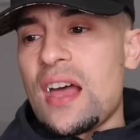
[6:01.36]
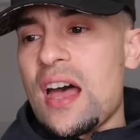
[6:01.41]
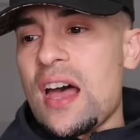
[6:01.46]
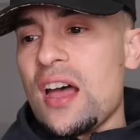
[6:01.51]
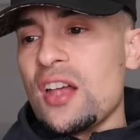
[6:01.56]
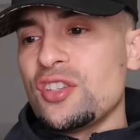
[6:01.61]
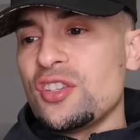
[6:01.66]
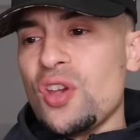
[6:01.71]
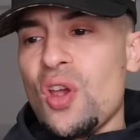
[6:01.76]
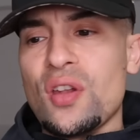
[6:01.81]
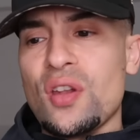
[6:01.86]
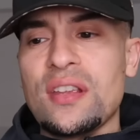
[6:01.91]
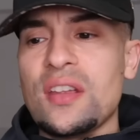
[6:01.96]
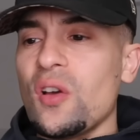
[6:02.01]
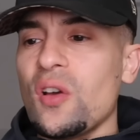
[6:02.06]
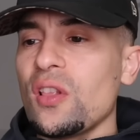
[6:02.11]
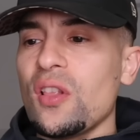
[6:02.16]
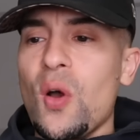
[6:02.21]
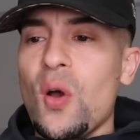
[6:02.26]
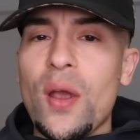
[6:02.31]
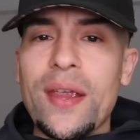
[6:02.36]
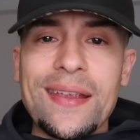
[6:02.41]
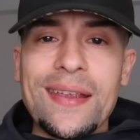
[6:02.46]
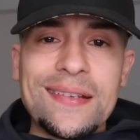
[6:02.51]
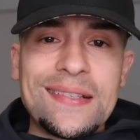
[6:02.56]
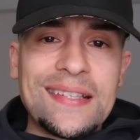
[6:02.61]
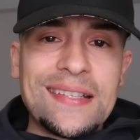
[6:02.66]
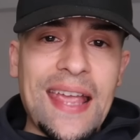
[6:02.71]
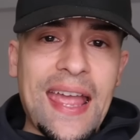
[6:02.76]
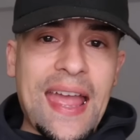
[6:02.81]
attorney or
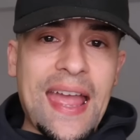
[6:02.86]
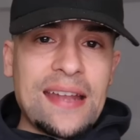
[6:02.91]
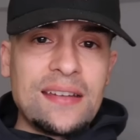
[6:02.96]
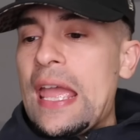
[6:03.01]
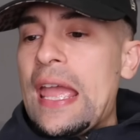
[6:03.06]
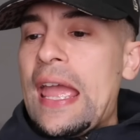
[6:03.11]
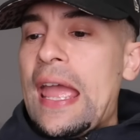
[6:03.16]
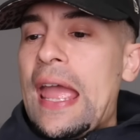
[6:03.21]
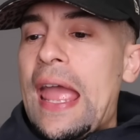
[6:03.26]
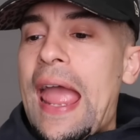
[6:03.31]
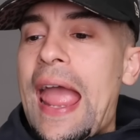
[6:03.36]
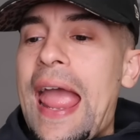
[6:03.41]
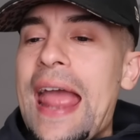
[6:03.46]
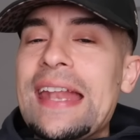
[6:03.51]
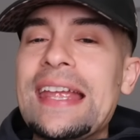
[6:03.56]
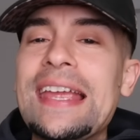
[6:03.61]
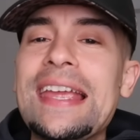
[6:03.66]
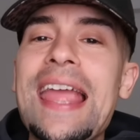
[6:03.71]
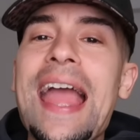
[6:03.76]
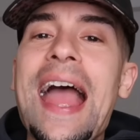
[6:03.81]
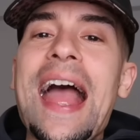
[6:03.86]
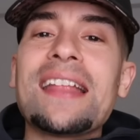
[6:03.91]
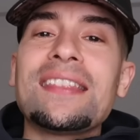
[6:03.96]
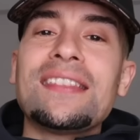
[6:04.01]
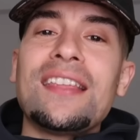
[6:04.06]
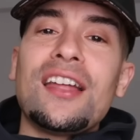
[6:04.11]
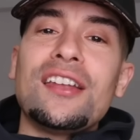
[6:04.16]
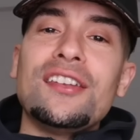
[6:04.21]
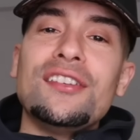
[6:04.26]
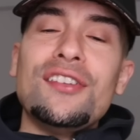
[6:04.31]
lawyer said, and he
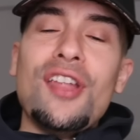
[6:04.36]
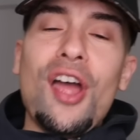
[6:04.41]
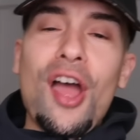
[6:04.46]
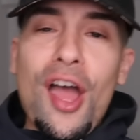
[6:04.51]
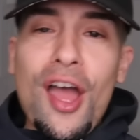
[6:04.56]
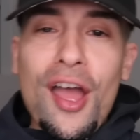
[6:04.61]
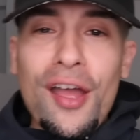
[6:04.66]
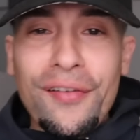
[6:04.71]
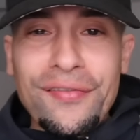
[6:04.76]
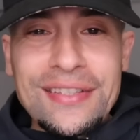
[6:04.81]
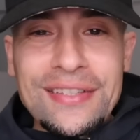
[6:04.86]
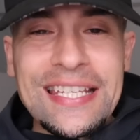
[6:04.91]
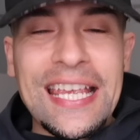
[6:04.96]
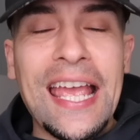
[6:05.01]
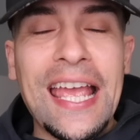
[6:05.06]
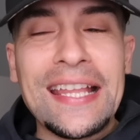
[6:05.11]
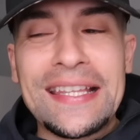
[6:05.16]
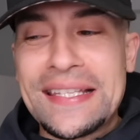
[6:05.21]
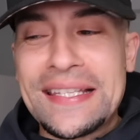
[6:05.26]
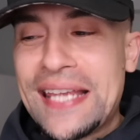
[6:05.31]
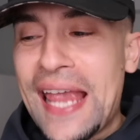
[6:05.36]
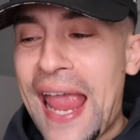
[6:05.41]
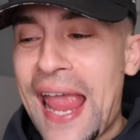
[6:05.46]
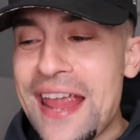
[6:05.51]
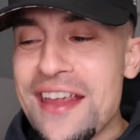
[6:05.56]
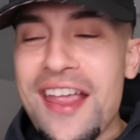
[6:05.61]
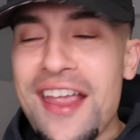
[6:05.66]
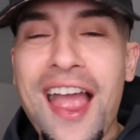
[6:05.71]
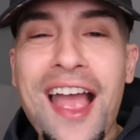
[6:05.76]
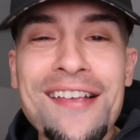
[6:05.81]
had the nerve to
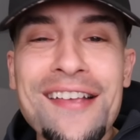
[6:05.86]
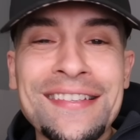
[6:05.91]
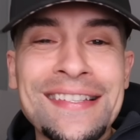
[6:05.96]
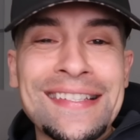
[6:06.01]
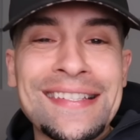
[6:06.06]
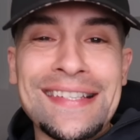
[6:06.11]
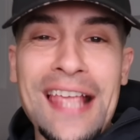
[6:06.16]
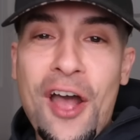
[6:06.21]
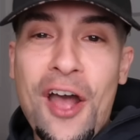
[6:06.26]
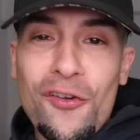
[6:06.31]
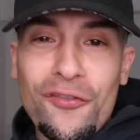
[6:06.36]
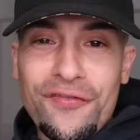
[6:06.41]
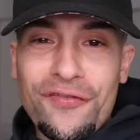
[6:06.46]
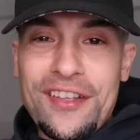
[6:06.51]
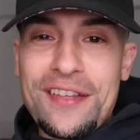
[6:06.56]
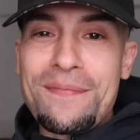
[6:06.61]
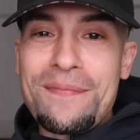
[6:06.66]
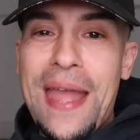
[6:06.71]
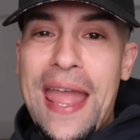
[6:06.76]
take a selfie,